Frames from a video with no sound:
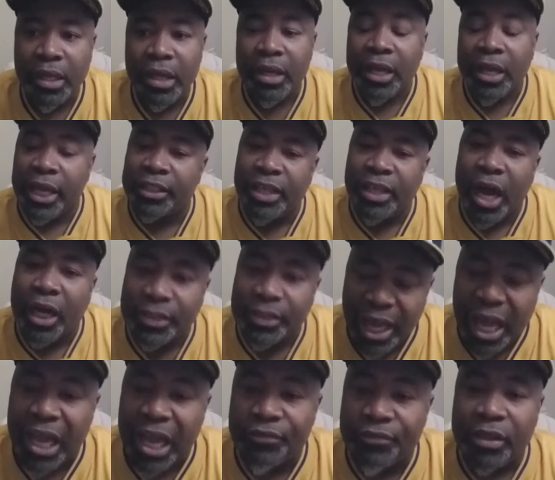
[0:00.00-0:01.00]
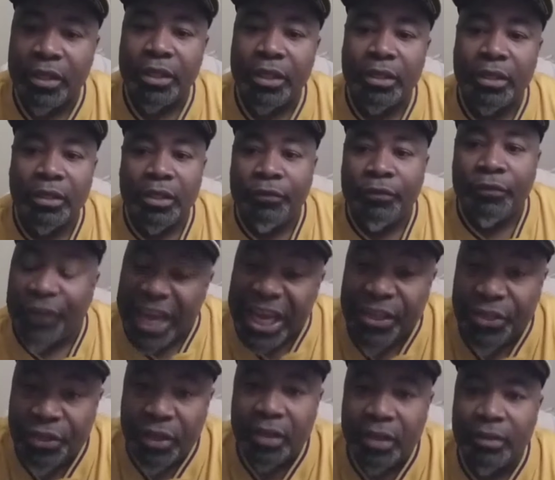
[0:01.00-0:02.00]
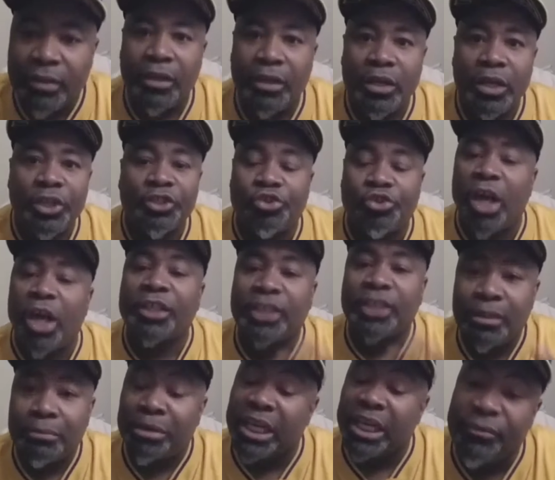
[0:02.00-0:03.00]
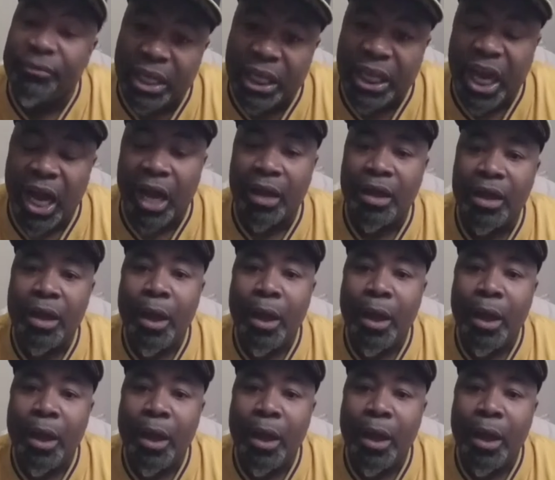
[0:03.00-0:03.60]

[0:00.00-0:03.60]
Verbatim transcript: It's God's life, faith, trusting, believing in God.